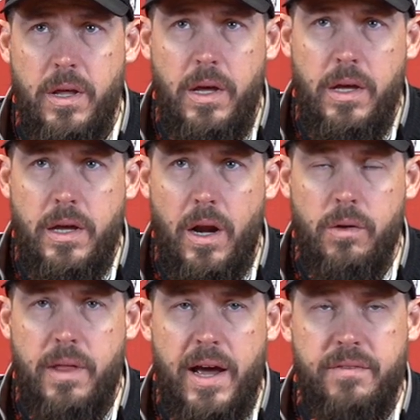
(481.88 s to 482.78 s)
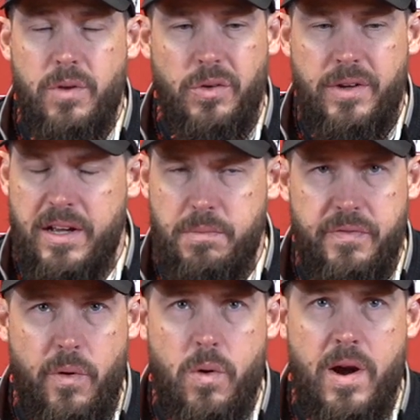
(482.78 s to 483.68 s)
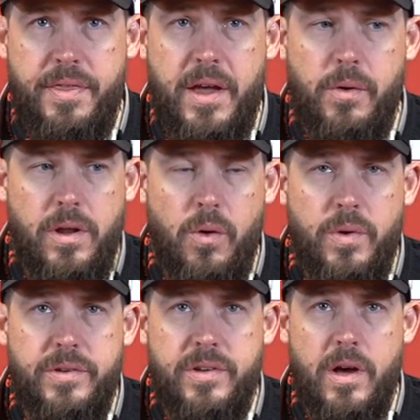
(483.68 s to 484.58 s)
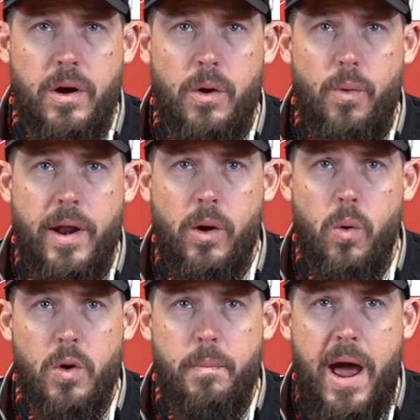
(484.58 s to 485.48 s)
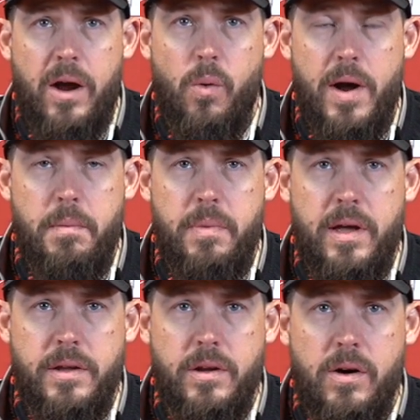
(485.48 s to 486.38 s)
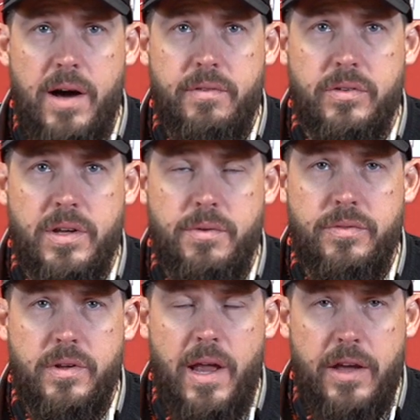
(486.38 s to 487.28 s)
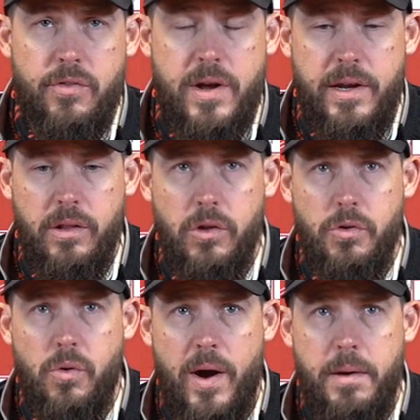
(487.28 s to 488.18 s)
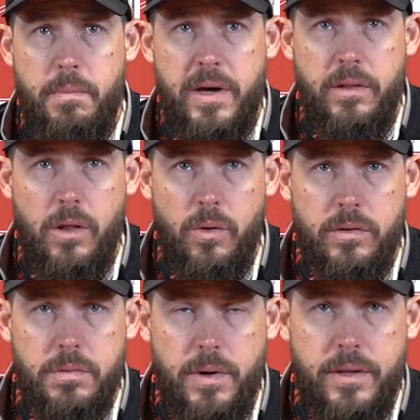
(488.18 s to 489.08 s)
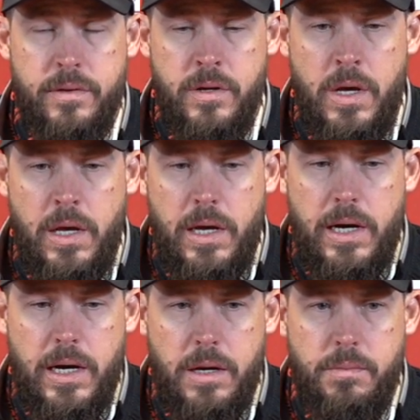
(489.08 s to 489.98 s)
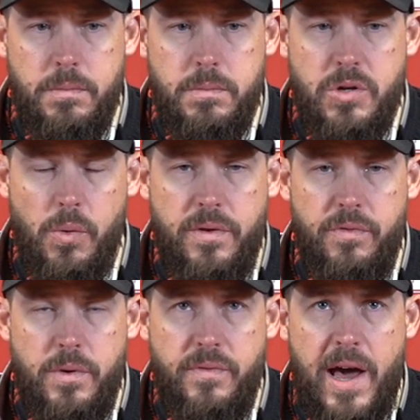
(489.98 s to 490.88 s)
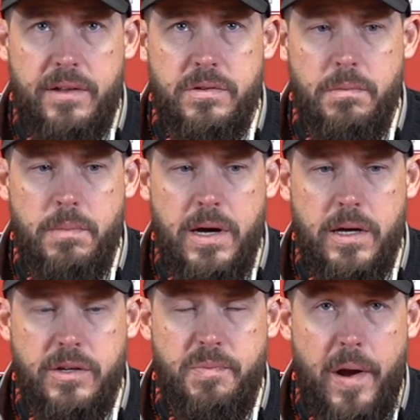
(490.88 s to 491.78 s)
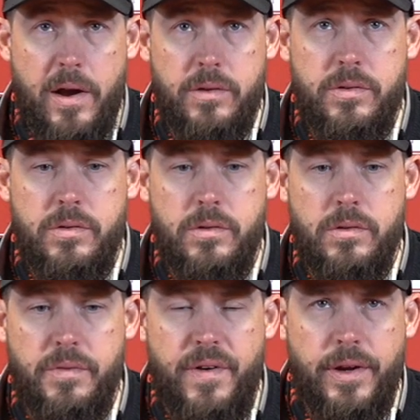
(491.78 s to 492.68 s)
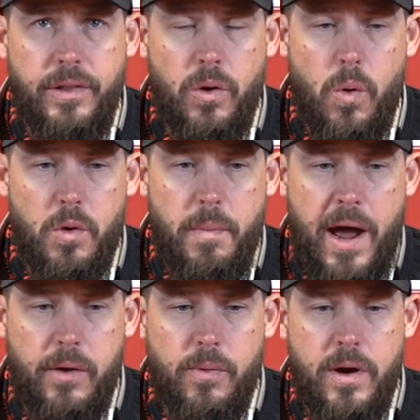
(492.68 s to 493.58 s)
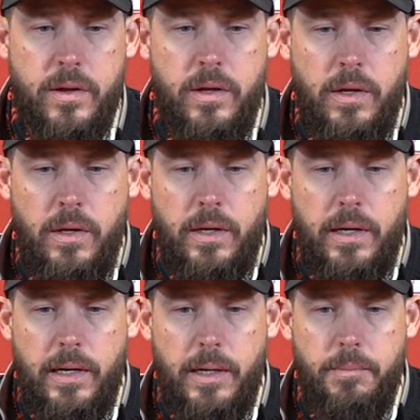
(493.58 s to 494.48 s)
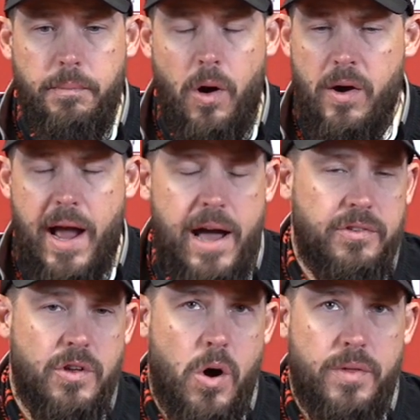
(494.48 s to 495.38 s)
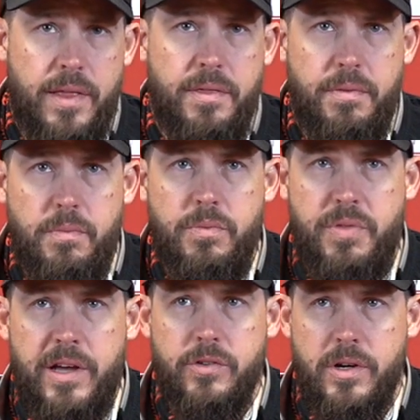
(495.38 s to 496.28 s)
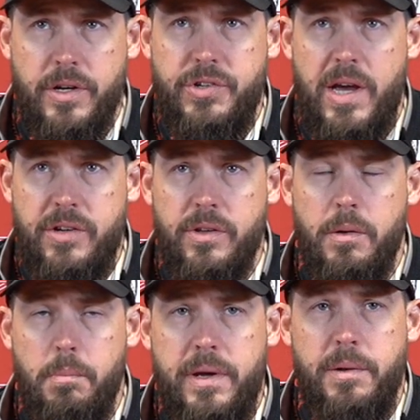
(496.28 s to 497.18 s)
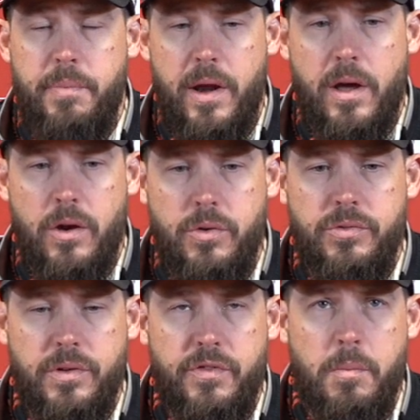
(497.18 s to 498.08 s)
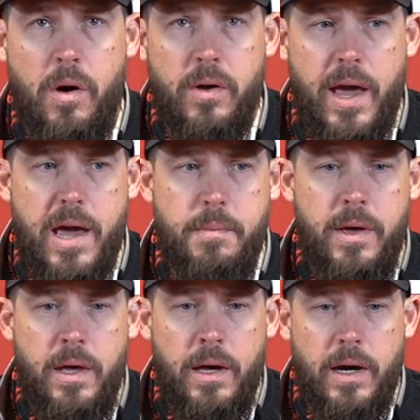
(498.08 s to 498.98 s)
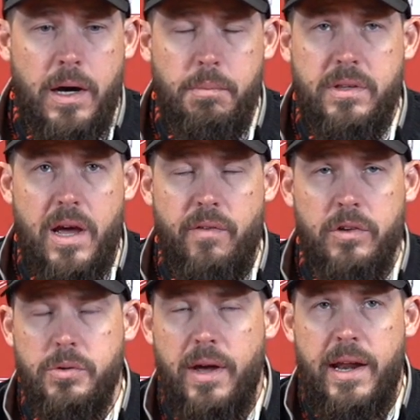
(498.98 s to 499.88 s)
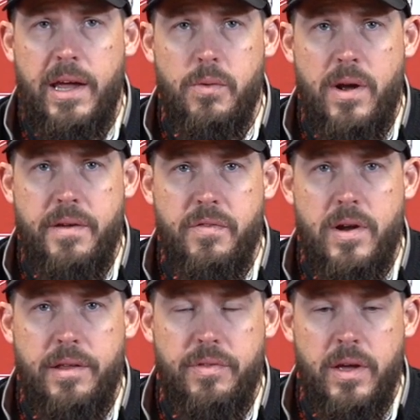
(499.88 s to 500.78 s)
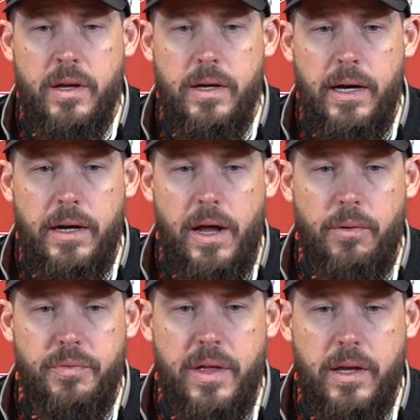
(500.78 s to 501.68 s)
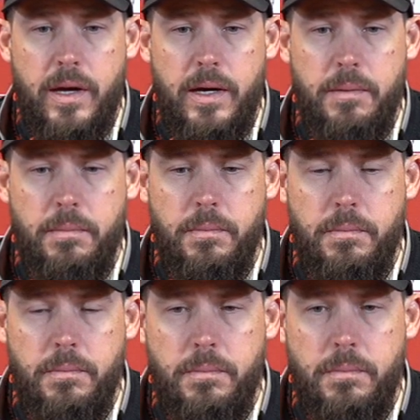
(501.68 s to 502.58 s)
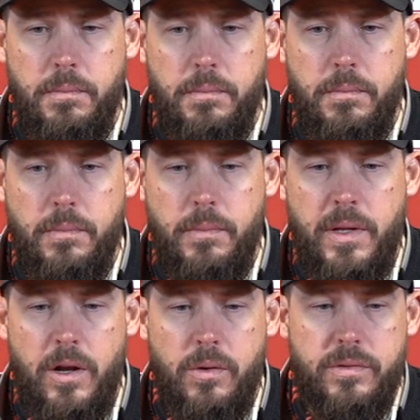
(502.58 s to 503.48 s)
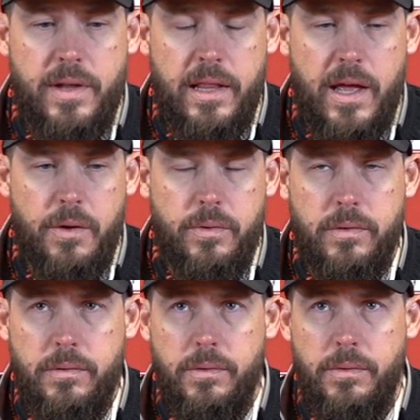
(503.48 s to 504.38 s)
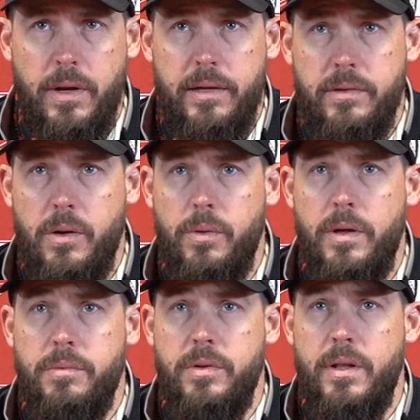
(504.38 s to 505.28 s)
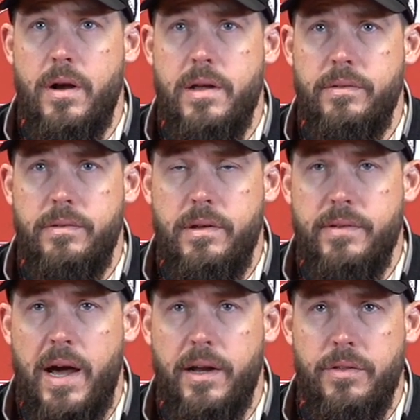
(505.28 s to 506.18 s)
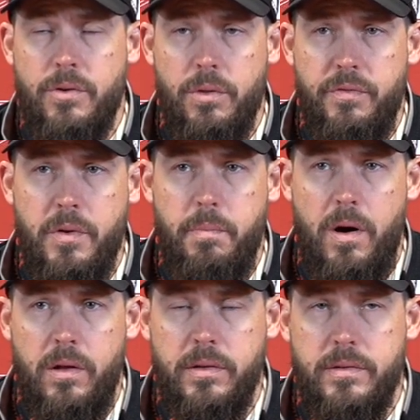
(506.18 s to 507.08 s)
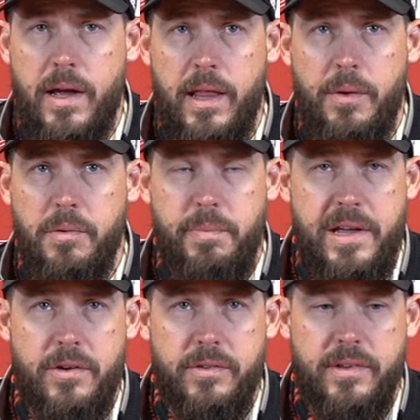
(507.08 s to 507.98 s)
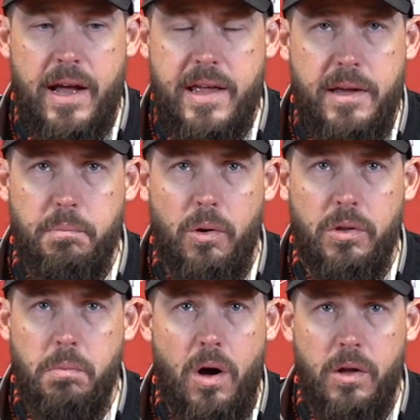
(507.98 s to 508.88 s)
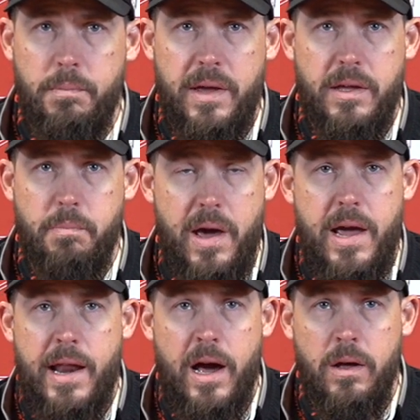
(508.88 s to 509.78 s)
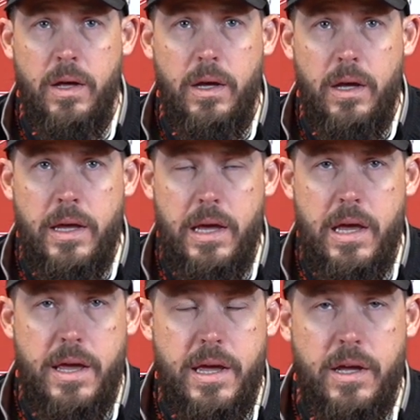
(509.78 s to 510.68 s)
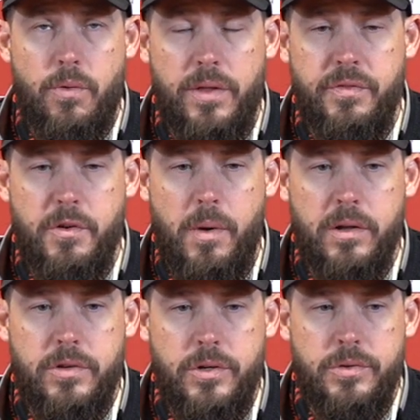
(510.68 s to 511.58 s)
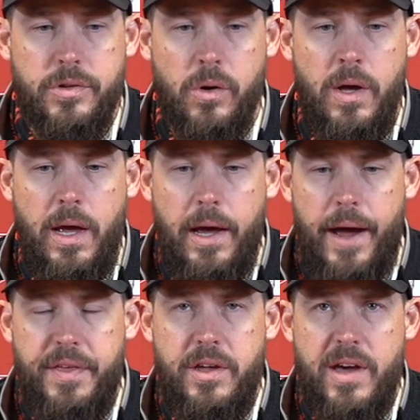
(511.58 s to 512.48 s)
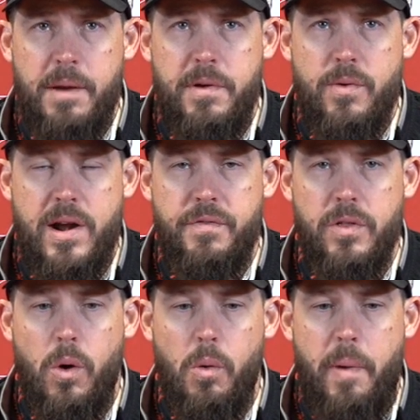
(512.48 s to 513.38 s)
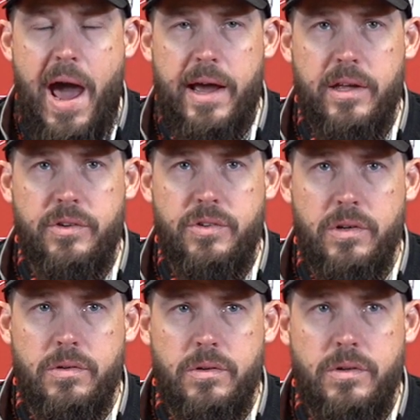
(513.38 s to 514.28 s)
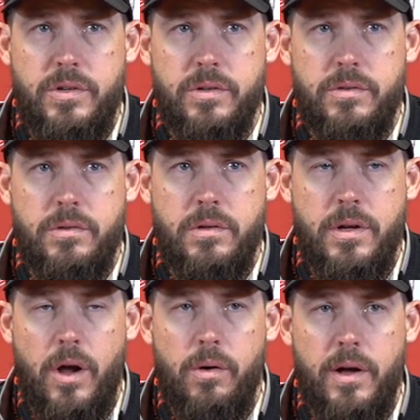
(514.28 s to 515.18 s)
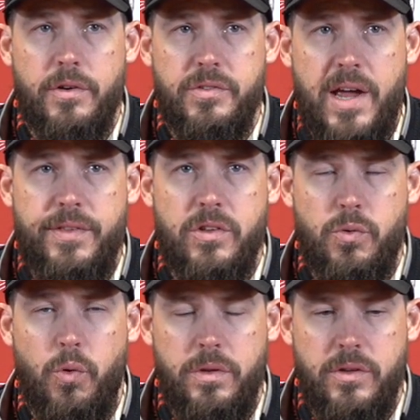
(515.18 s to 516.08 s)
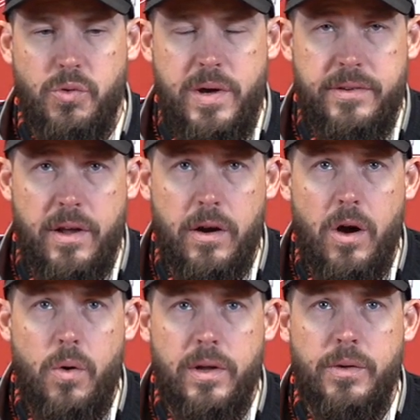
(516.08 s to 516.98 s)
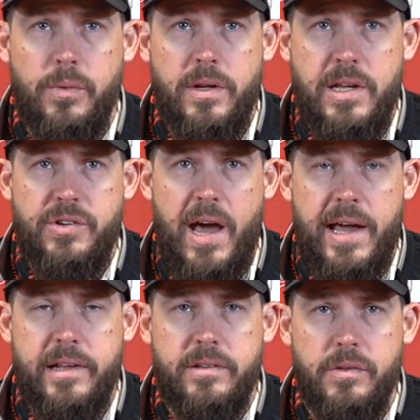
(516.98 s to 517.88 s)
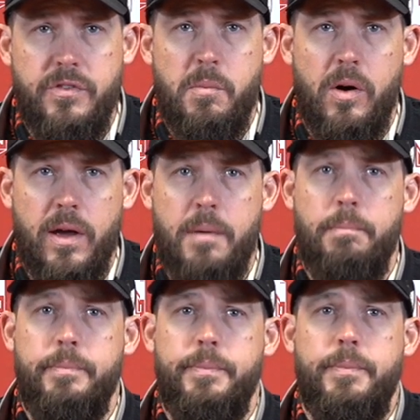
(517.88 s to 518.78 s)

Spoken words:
But, you know, like I told you guys before, I think, you know, we see a running quarterback quite a bit. You know, obviously we've seen Adrian and Luke quite a bit and Logan Smothers. So we've got some experience defending the quarterback run. Our guys know that things are going to change a little bit depending on who's in the football game, but they've also got to get ready for anything. I don't think, you know, it's not like when Isaiah Williams is in there, he's not going to throw the football, and it's not like when Peters is in there, he can pull the ball and make you pay now. He can run the football too. So I think you got to be ready for the whole package, just you know, understand the tweaks that are going in when each guy gets in the football game.